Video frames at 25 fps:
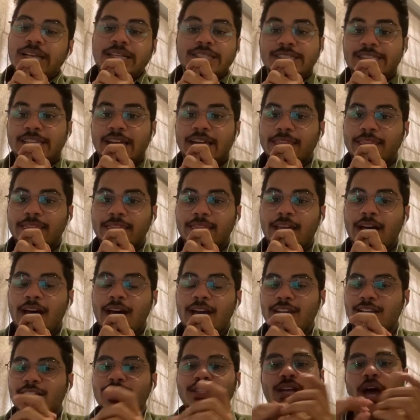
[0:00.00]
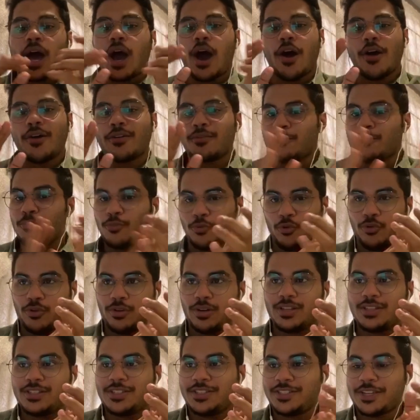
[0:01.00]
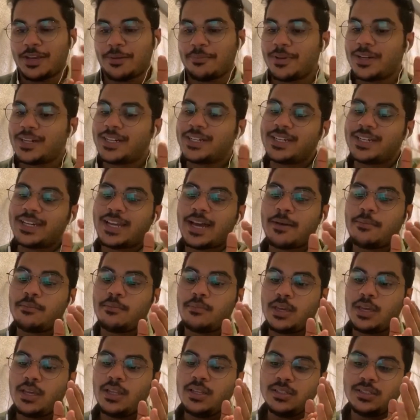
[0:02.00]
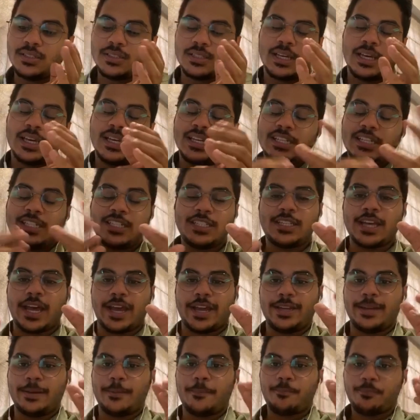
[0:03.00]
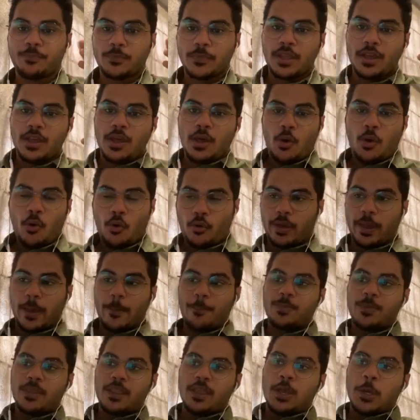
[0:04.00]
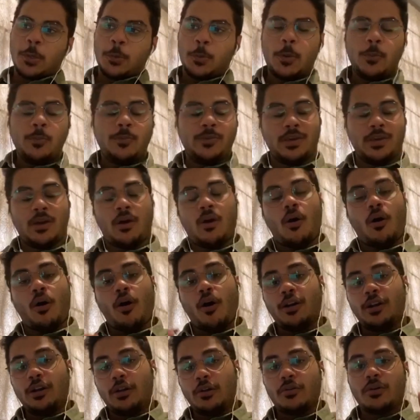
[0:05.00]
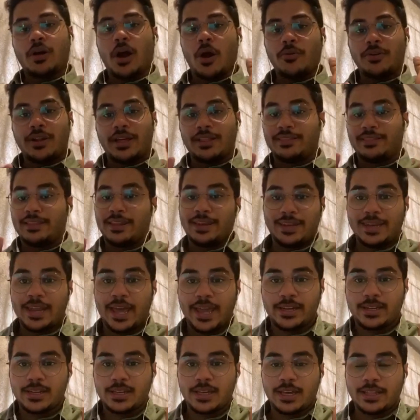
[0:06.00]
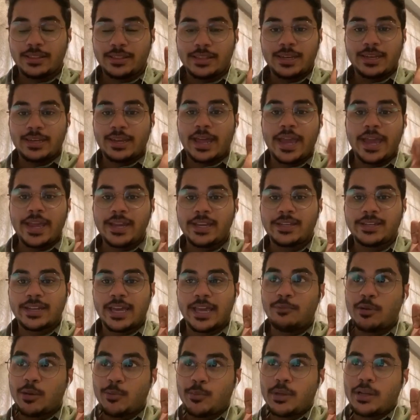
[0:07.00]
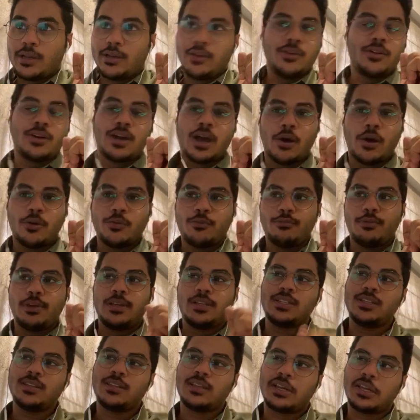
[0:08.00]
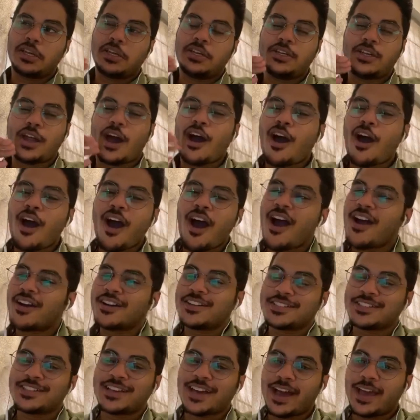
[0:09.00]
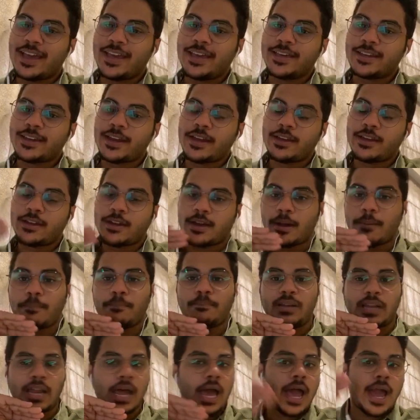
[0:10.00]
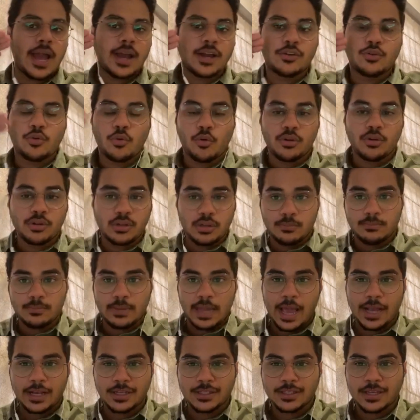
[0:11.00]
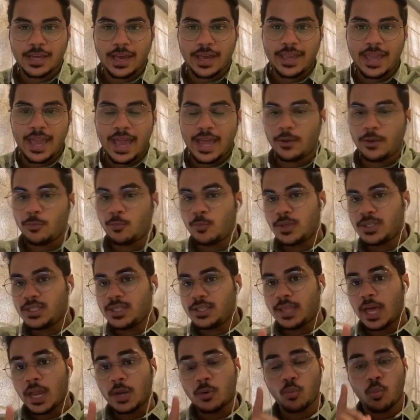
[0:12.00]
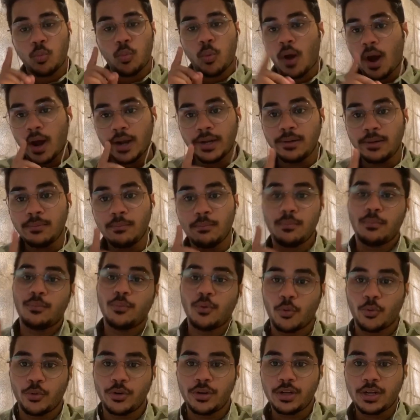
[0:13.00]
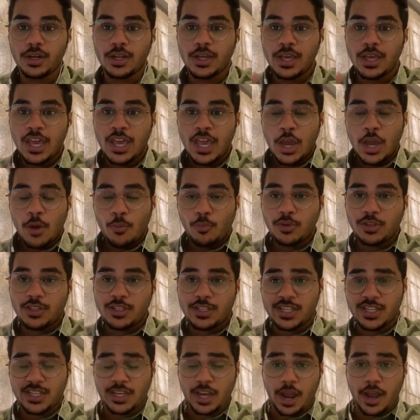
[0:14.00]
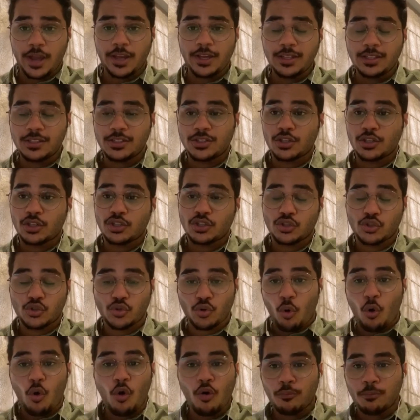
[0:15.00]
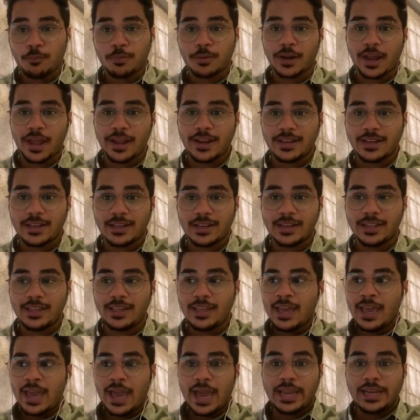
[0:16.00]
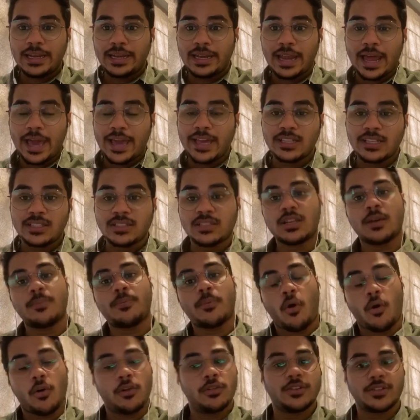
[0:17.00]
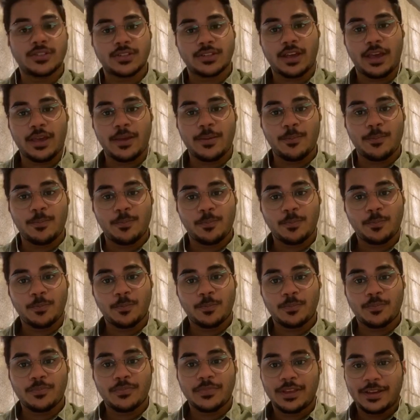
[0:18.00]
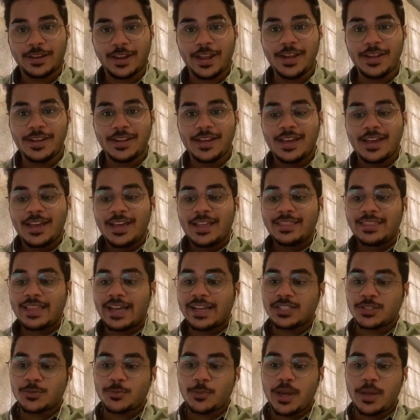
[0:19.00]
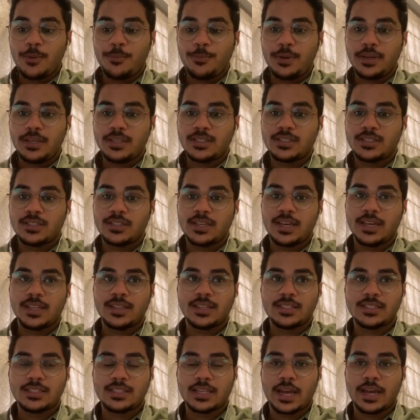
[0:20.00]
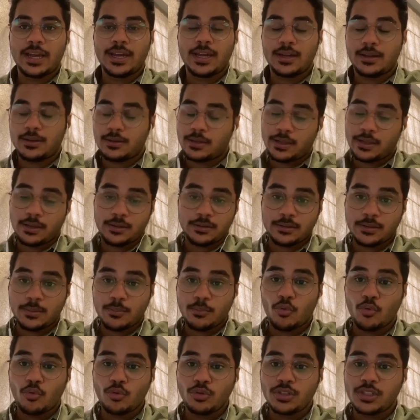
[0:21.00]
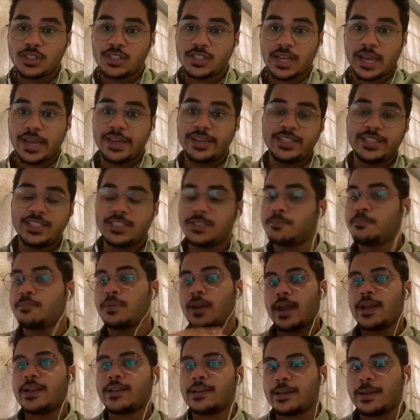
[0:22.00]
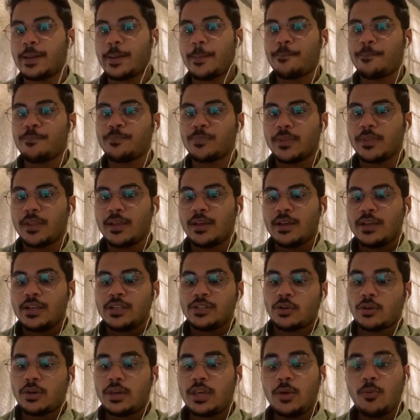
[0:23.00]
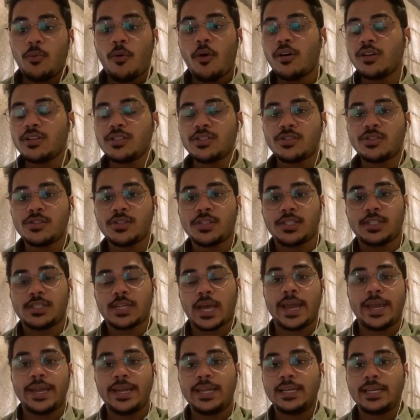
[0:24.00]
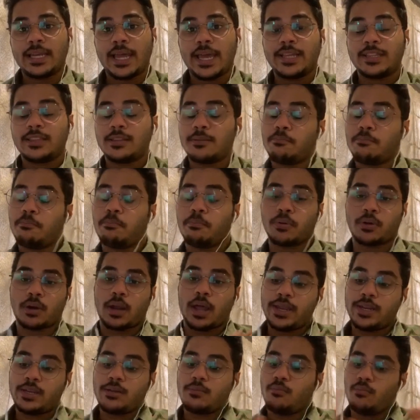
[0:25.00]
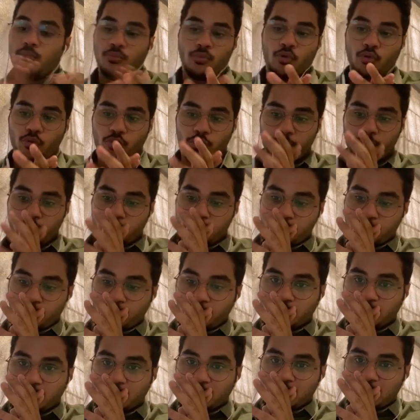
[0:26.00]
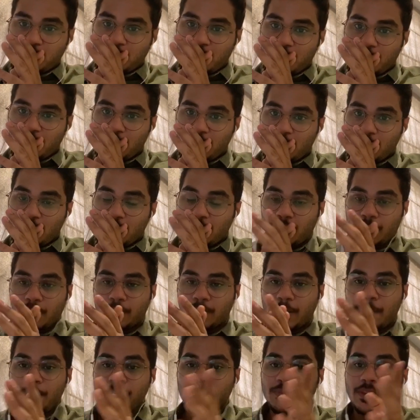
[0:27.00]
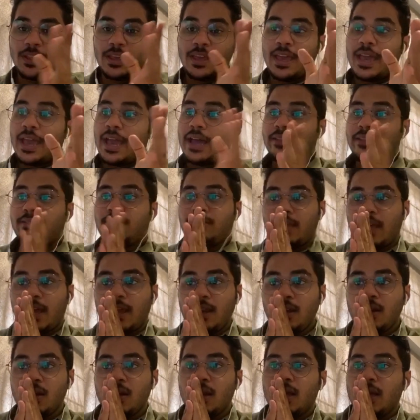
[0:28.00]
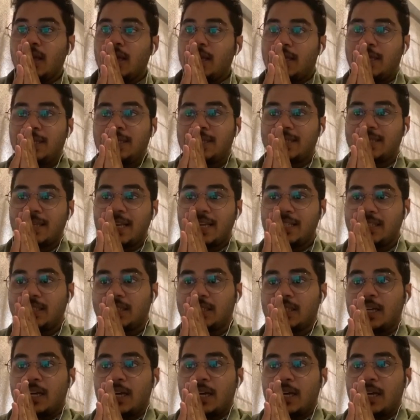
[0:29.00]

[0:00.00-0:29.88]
Chanda is our moon. Chamakna means shine. Okay. When we all look out at the night, and the night time when we look out, we see the dark sky, right? A total black sky, and we see that one moon which shines so brightly and lights up all the sky, right? That's why we say the moon shines brightly. So he wants to shine like the bright moon. Okay, and then he says